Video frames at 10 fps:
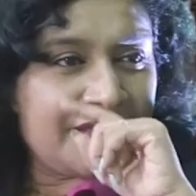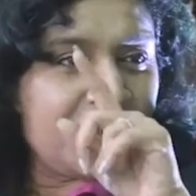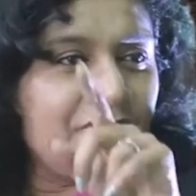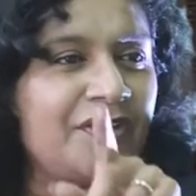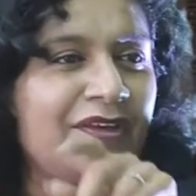
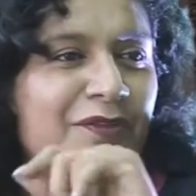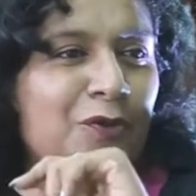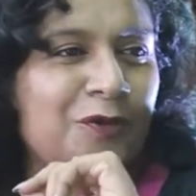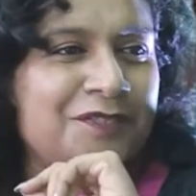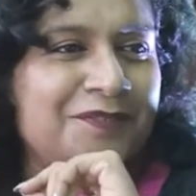Like every
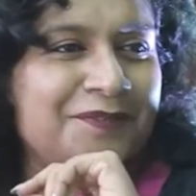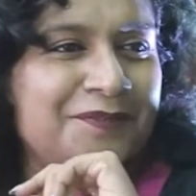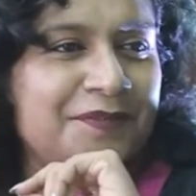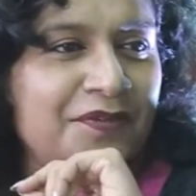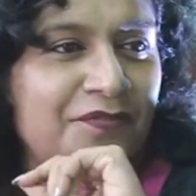other
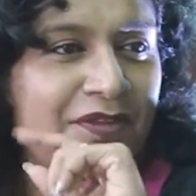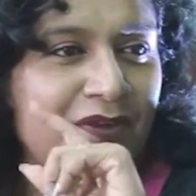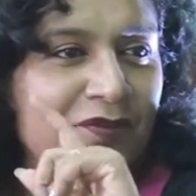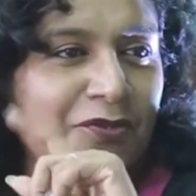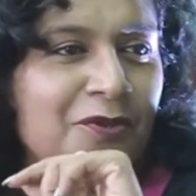daughter.
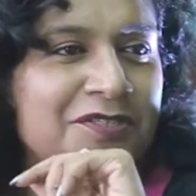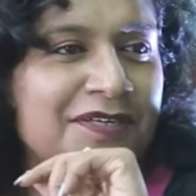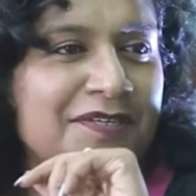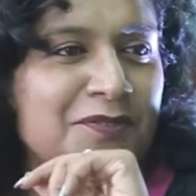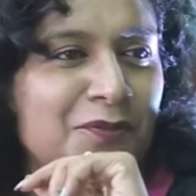Every other
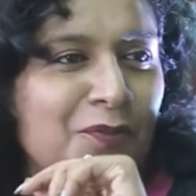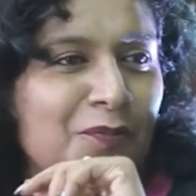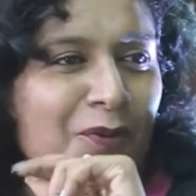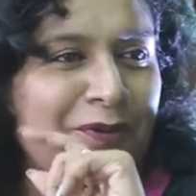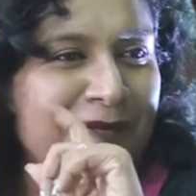daughter has a
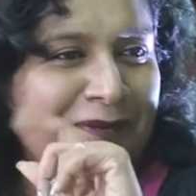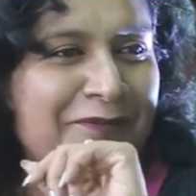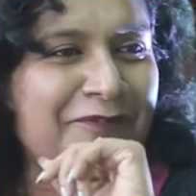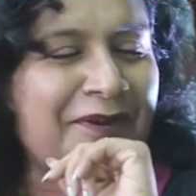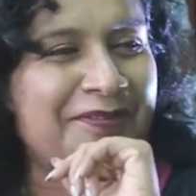role model in her